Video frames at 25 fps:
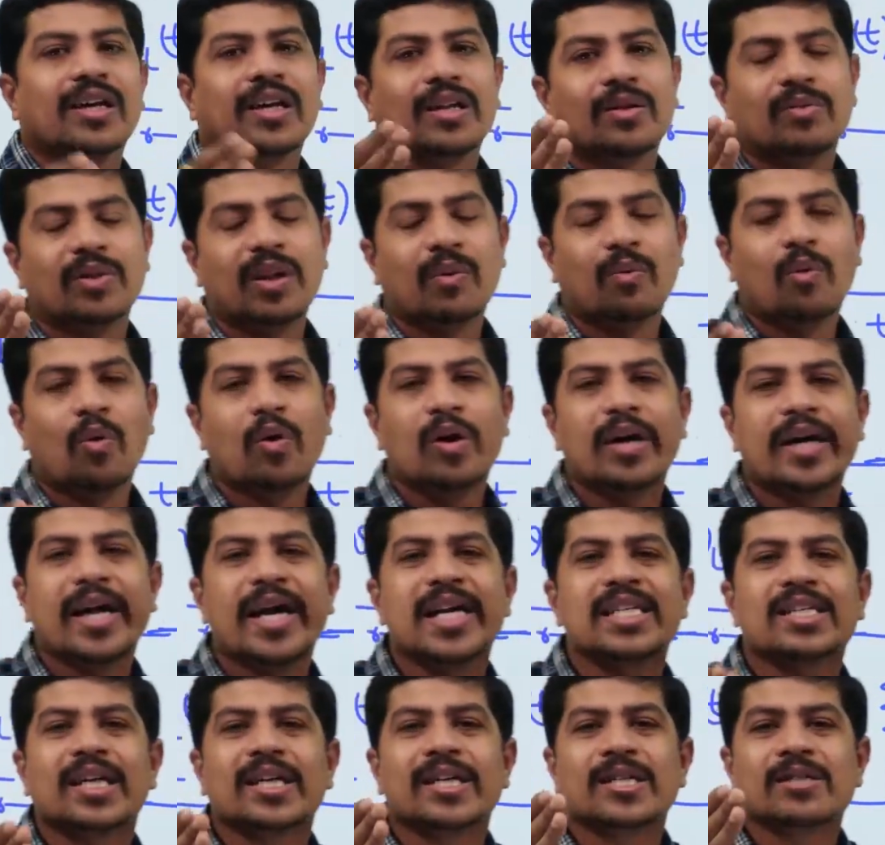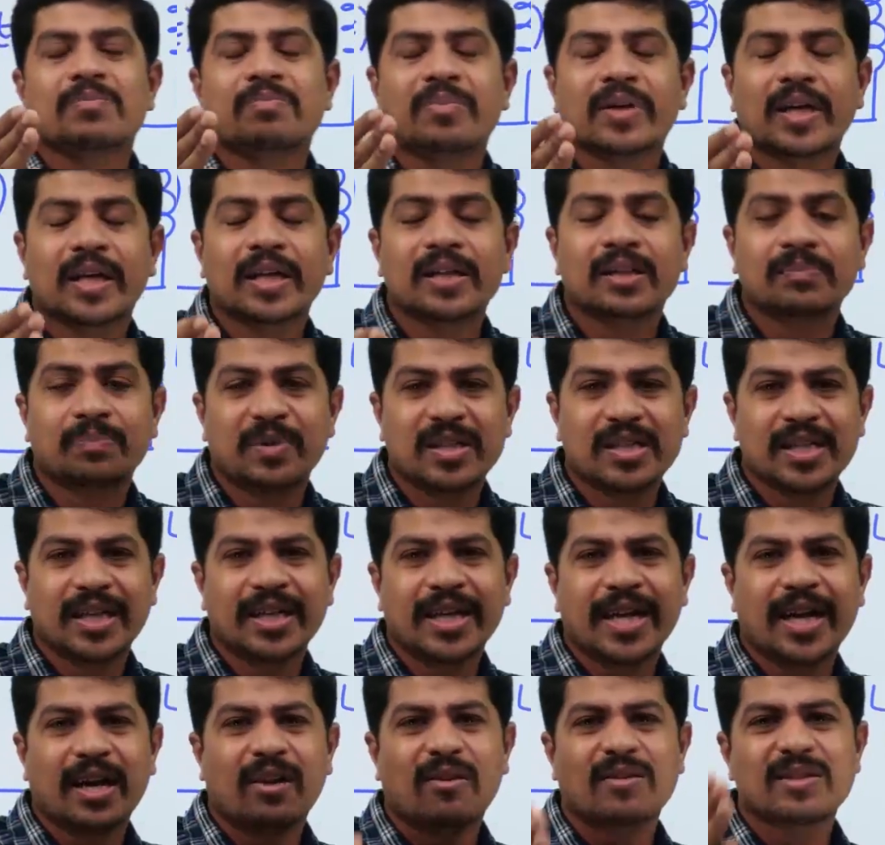the voltage that is
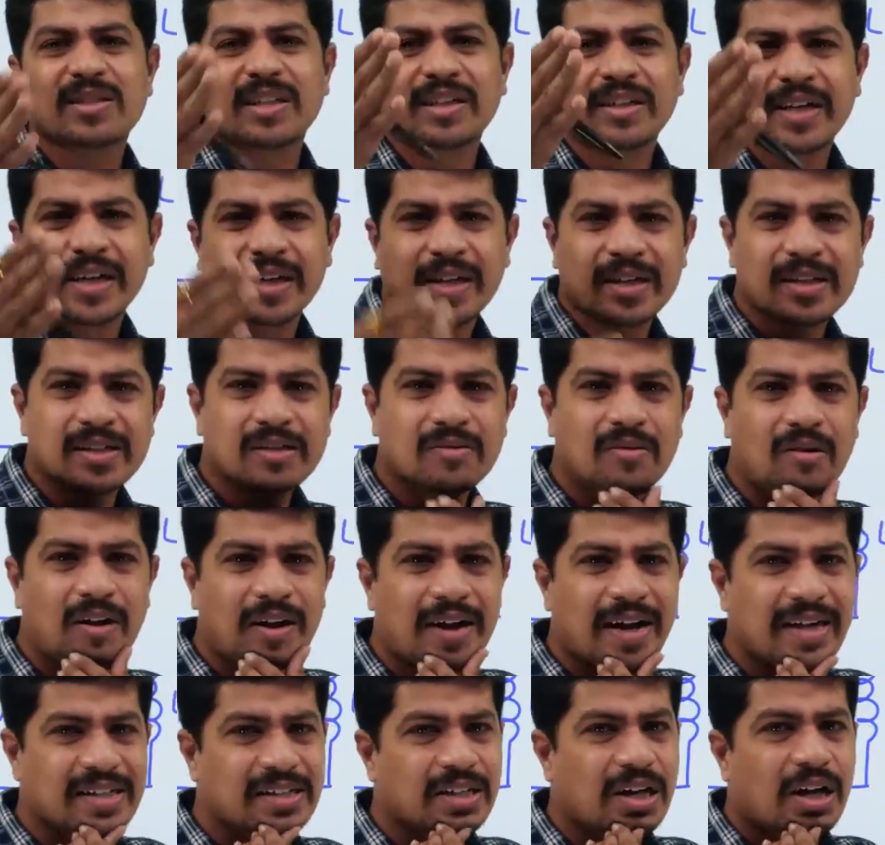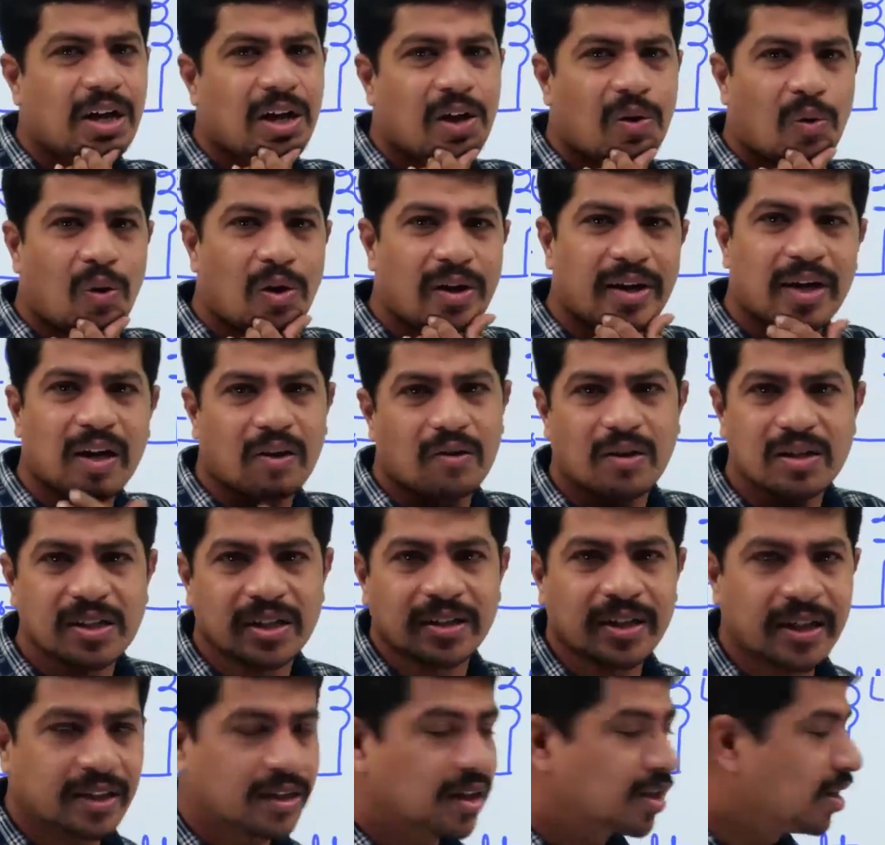present across inductor is called as voltage across
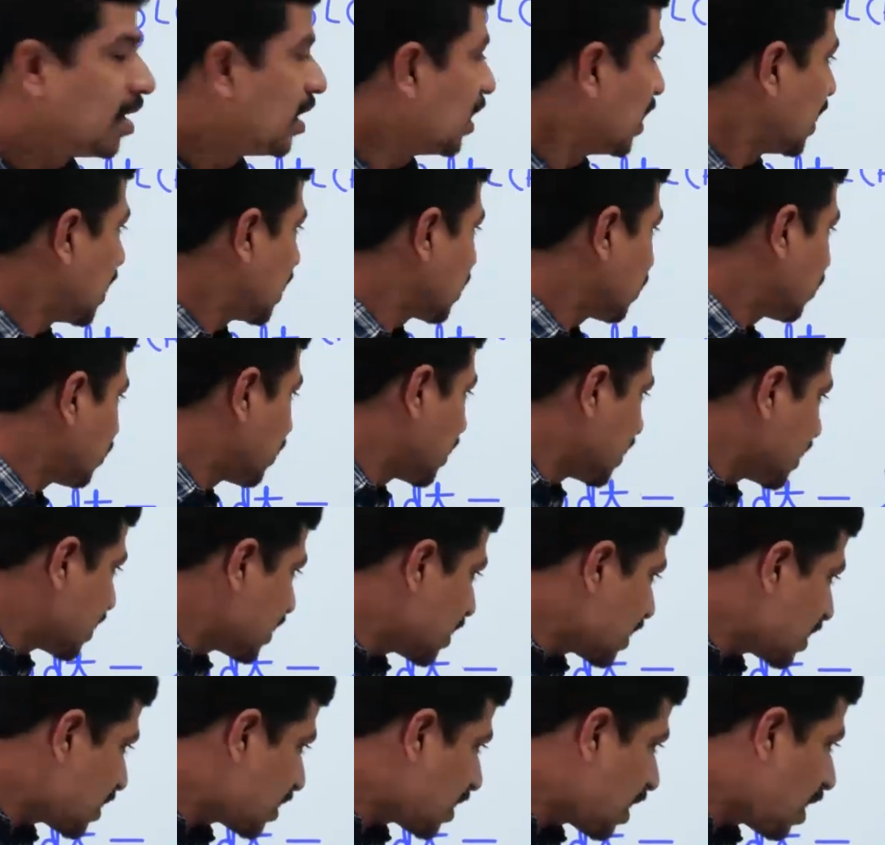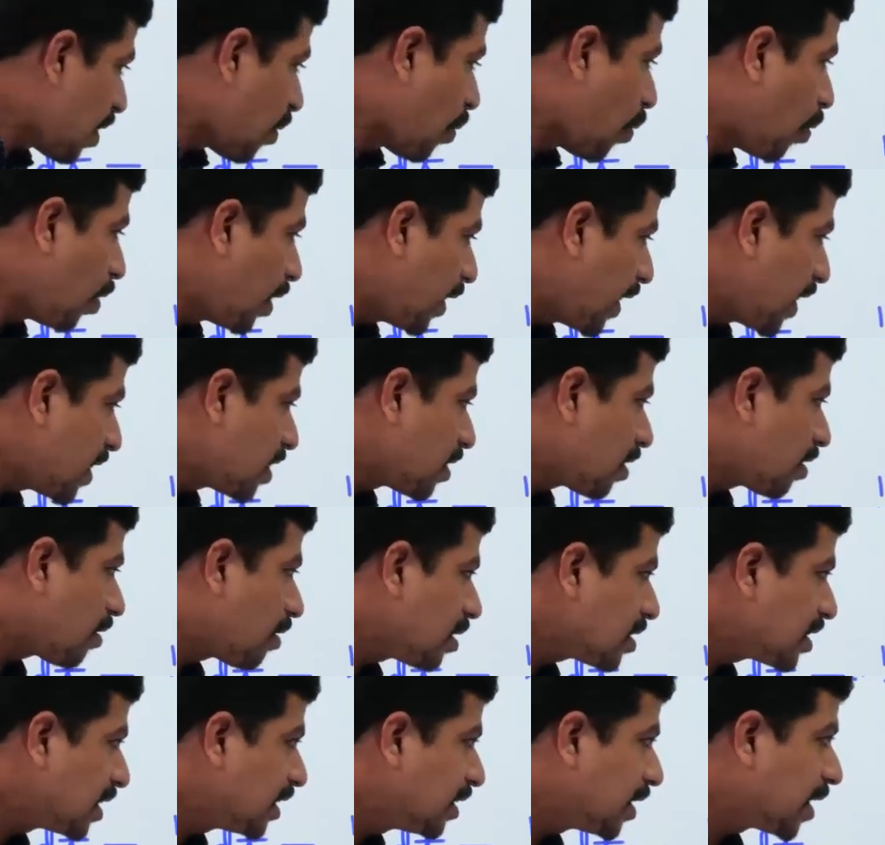inductor. So this is the voltage
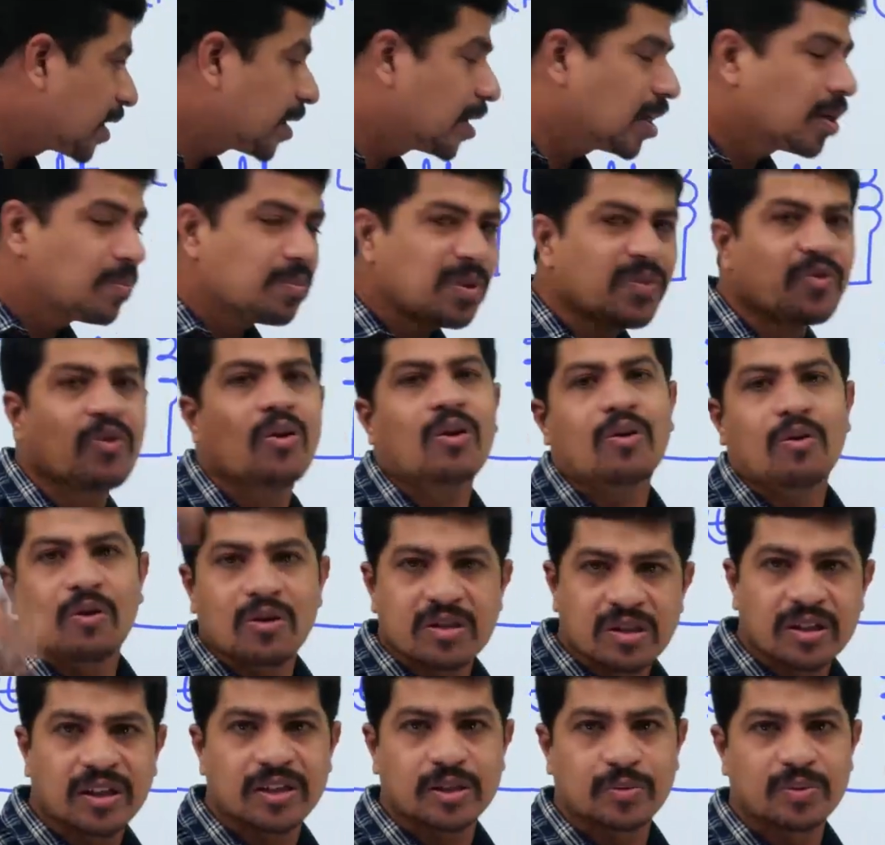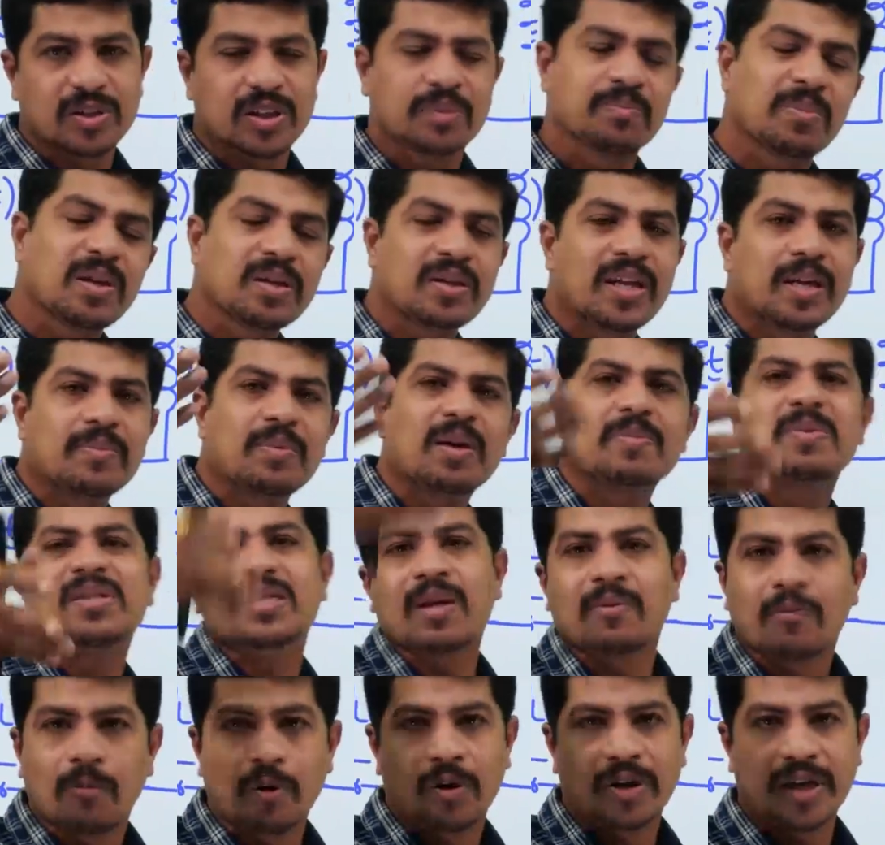across inductor before closing the switch. There may be
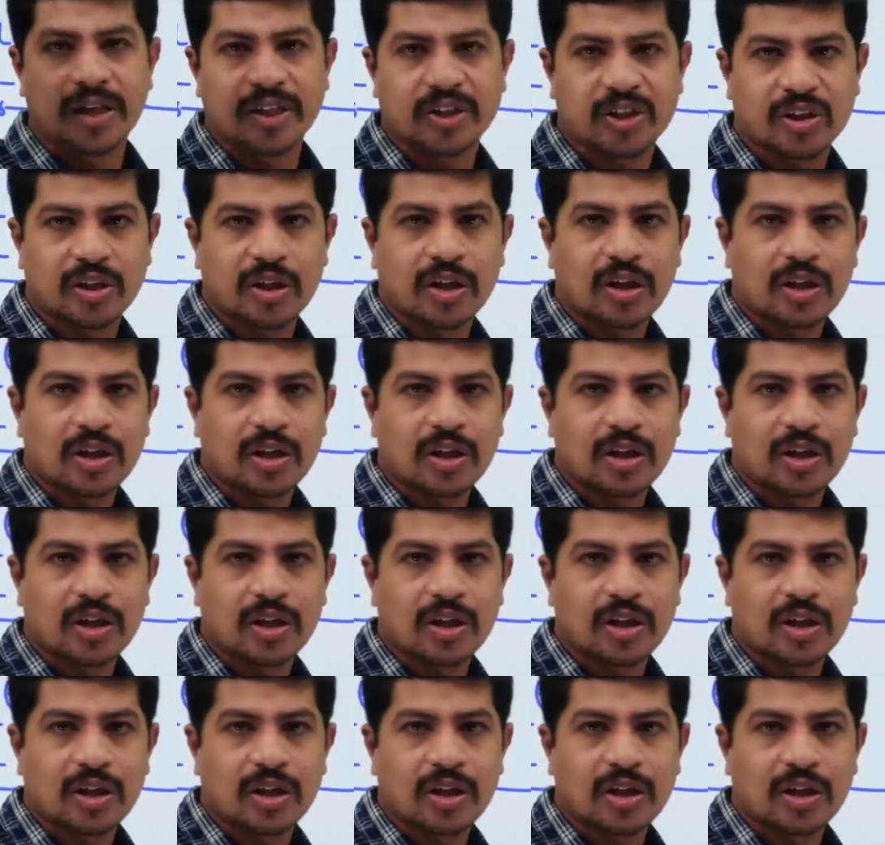some voltage.